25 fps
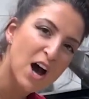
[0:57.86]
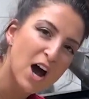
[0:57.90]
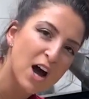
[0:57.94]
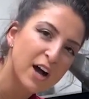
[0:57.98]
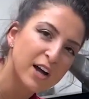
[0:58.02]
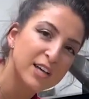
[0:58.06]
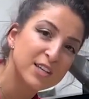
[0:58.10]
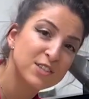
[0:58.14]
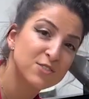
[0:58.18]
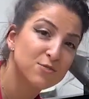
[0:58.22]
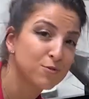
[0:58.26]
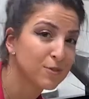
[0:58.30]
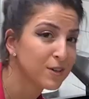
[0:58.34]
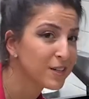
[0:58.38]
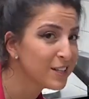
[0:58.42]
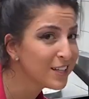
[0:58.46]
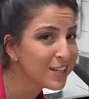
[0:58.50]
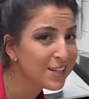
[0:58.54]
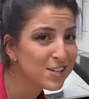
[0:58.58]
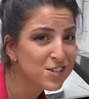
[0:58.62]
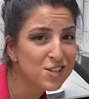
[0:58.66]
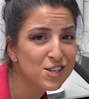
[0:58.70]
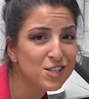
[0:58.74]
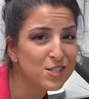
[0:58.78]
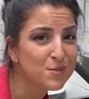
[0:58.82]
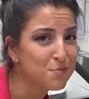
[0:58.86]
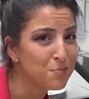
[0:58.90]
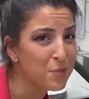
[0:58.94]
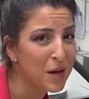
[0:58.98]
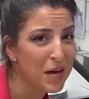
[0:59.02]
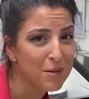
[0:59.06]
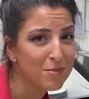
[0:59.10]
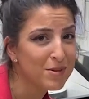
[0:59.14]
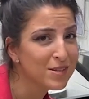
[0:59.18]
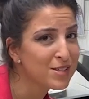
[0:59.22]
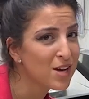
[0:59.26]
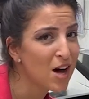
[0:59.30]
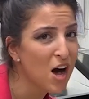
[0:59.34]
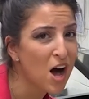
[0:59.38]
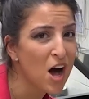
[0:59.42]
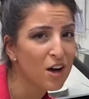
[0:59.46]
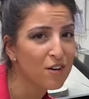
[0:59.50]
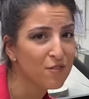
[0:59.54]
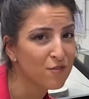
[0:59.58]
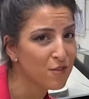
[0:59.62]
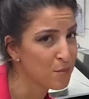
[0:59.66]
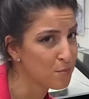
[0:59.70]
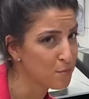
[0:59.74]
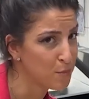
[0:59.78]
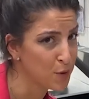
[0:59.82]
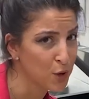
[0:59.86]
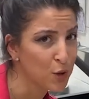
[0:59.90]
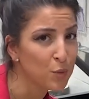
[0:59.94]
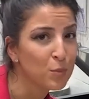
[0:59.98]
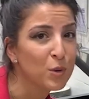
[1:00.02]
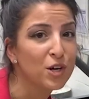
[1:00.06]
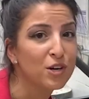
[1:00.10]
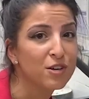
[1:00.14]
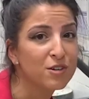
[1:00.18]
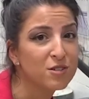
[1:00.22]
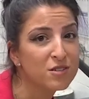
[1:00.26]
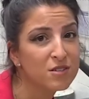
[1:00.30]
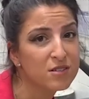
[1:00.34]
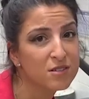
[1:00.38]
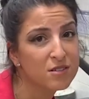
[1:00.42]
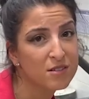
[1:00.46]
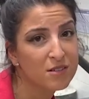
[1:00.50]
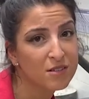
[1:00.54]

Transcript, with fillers: talk is really just baby talk for boomers.